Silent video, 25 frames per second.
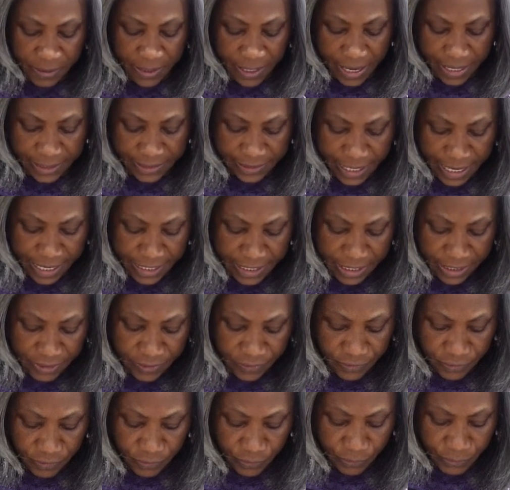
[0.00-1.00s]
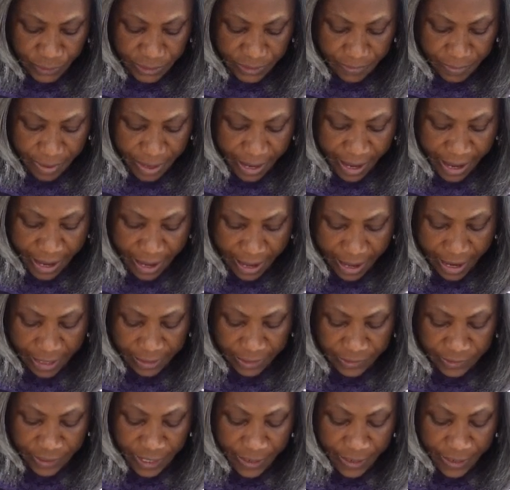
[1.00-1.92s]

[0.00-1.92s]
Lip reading: because I need to use my hands.